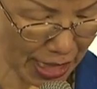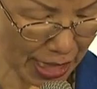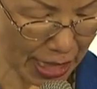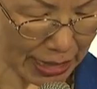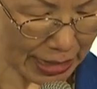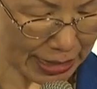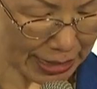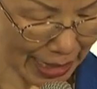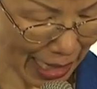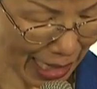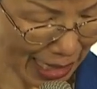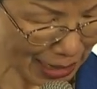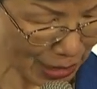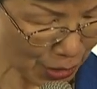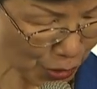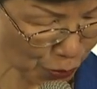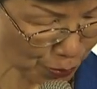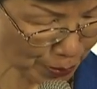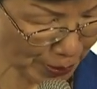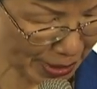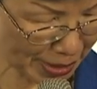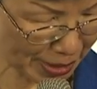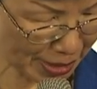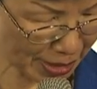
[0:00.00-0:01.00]

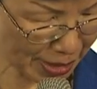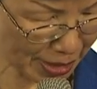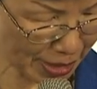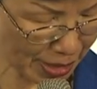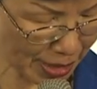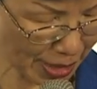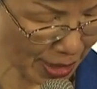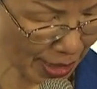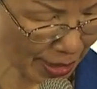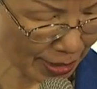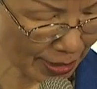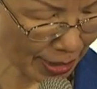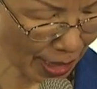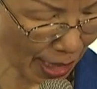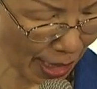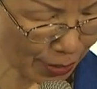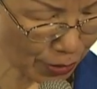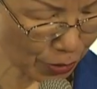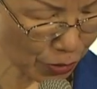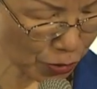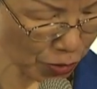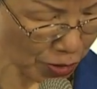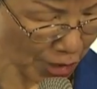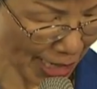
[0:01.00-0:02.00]
acknowledgements and
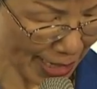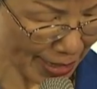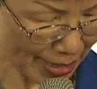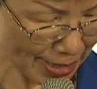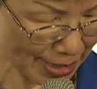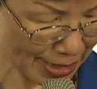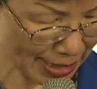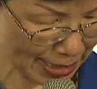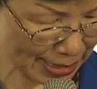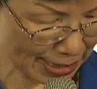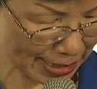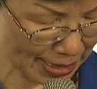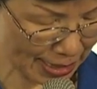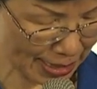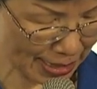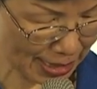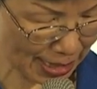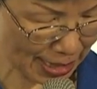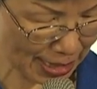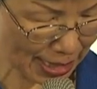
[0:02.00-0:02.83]
understandings